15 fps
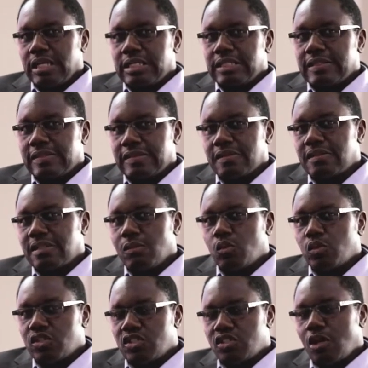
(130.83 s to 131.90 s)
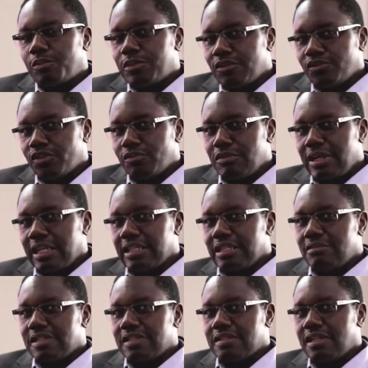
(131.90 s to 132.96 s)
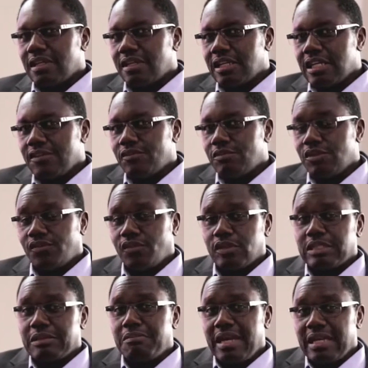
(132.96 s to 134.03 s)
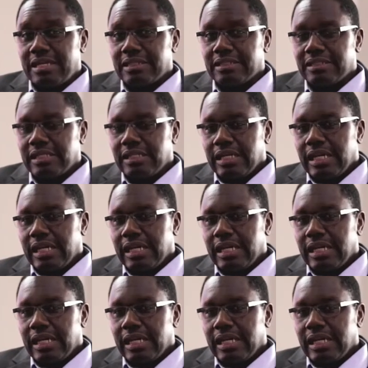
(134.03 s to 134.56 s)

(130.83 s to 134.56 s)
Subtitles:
The system will stop them from making a mistake even before they make it,